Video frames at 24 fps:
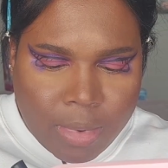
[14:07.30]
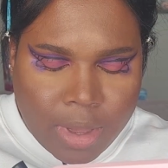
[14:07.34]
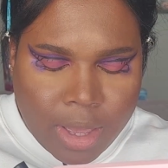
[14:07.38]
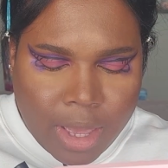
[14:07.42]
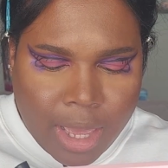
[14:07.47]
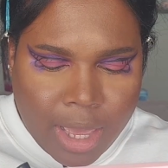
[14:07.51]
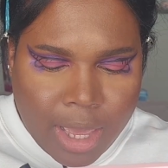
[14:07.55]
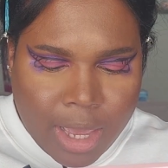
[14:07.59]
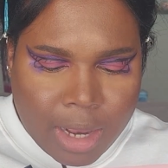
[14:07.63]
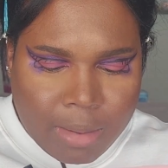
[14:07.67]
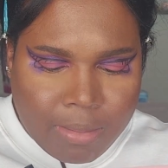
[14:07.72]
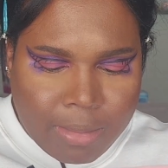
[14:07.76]

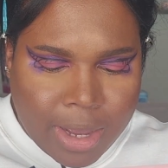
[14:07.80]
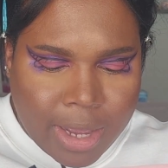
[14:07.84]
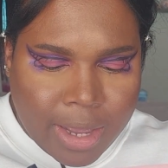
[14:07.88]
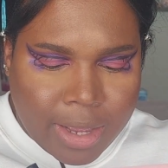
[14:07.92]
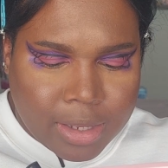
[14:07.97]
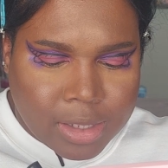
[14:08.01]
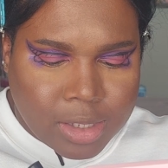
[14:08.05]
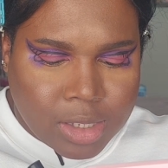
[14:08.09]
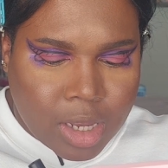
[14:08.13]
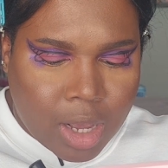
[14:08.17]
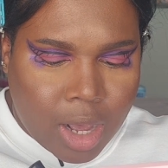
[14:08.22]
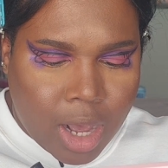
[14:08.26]
And
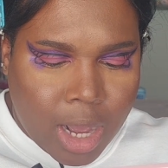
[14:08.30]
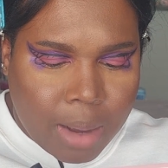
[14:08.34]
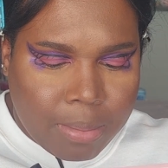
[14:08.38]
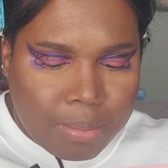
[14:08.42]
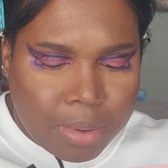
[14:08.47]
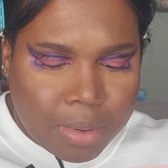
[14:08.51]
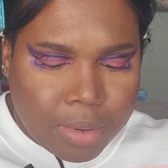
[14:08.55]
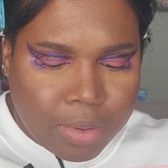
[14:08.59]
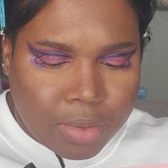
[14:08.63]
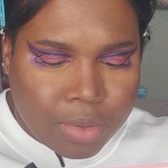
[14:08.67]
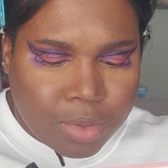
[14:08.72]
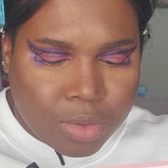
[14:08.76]
my
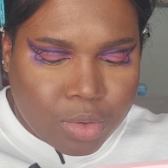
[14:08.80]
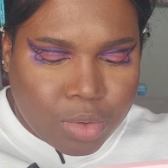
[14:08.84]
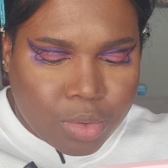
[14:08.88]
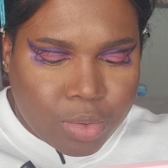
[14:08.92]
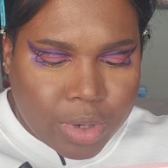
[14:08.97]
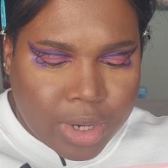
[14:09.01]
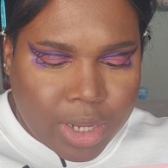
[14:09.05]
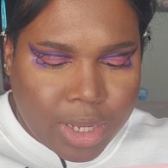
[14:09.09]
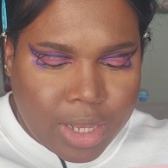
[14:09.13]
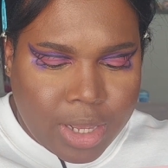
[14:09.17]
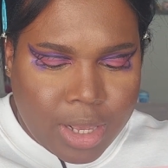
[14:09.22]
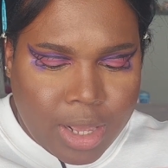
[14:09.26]
top
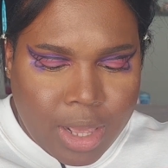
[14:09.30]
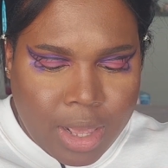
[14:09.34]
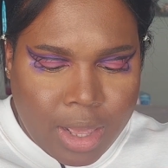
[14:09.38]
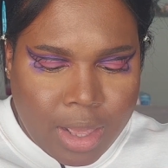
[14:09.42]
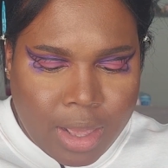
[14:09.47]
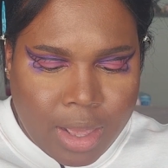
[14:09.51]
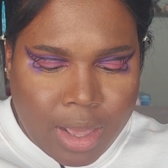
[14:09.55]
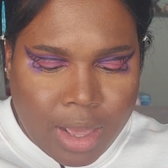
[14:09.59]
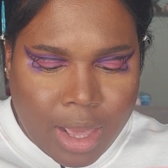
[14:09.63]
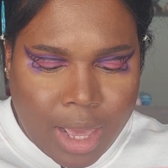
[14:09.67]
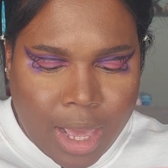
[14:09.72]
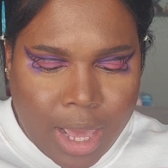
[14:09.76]
3
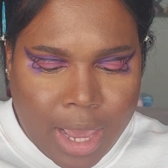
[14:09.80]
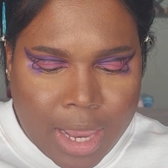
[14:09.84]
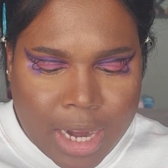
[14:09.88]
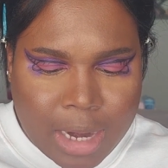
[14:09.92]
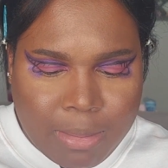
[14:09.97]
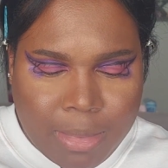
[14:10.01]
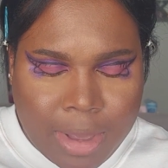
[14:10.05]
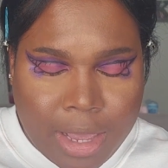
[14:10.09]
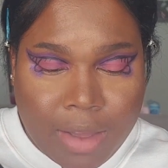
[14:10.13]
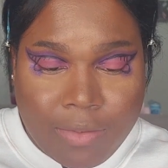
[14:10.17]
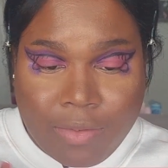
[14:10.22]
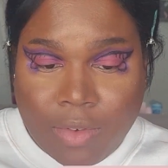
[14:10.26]

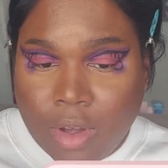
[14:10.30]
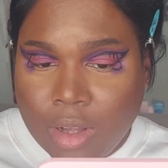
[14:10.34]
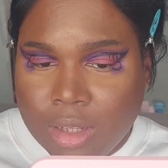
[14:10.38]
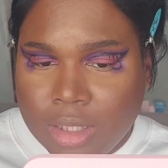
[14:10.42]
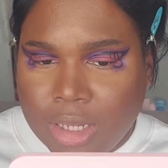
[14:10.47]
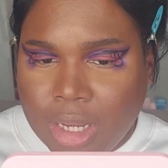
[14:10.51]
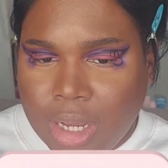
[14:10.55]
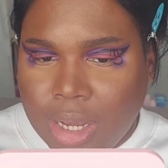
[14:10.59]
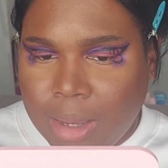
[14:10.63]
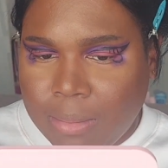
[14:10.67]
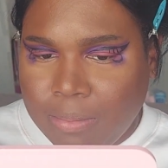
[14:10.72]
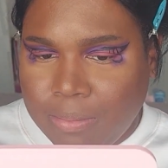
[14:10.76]
anime of all
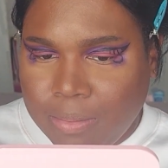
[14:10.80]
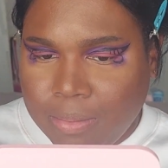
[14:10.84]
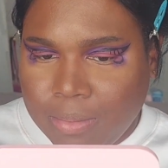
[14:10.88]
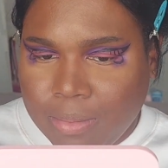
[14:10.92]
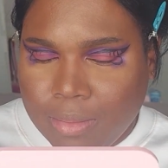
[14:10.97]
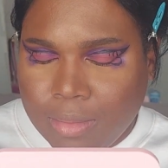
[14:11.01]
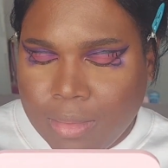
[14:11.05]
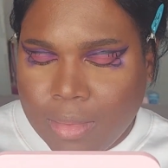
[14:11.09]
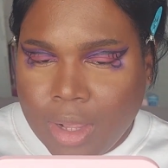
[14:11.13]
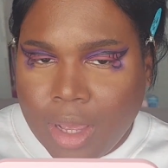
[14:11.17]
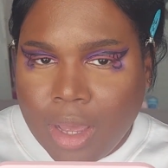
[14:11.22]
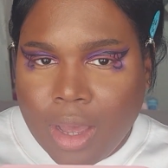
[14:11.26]
time
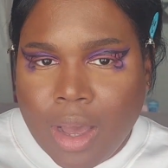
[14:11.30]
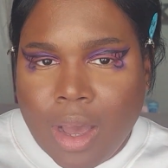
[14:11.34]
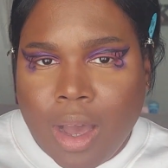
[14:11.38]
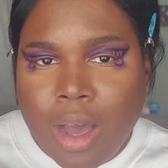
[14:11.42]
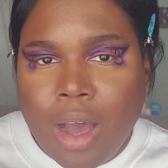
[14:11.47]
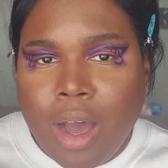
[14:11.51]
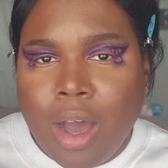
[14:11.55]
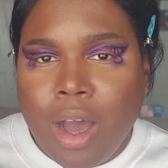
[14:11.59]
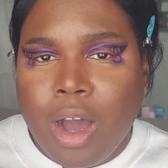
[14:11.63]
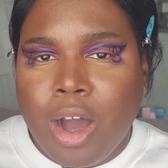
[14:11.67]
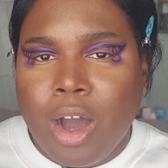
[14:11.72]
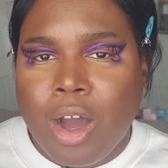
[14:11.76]

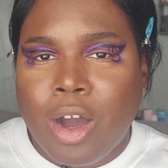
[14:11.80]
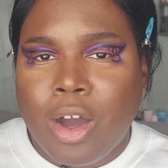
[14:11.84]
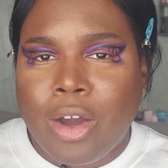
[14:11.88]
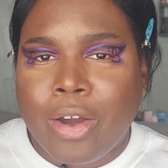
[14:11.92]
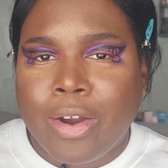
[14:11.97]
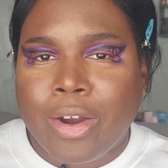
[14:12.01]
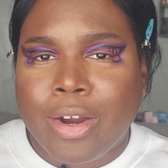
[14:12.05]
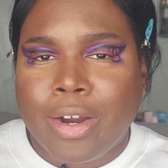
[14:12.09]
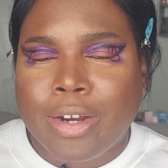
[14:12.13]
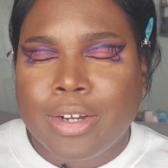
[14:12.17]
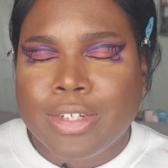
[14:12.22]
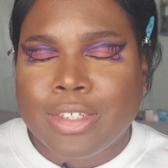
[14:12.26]

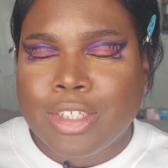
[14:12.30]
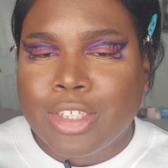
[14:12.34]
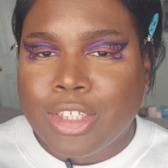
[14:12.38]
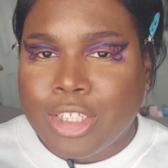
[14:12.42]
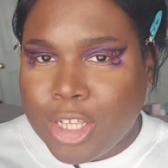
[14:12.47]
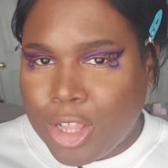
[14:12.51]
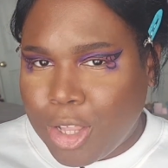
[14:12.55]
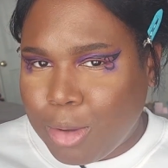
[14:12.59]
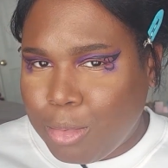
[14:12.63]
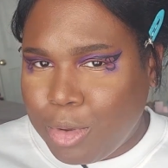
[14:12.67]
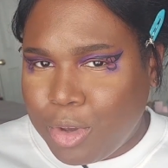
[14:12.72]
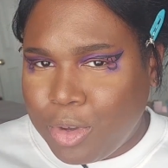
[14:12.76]
are
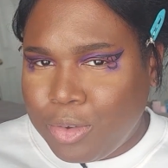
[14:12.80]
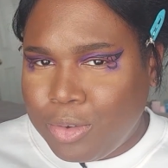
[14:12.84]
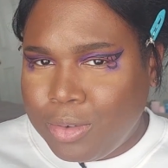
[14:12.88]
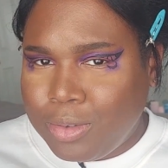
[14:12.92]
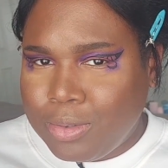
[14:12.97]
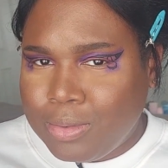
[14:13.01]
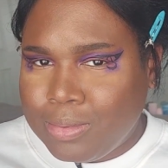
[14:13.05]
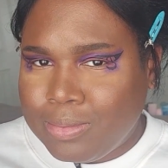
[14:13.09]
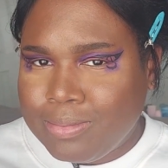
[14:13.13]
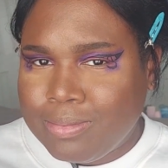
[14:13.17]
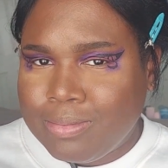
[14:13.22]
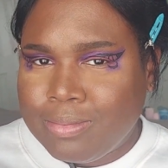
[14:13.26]
Sailor Moon,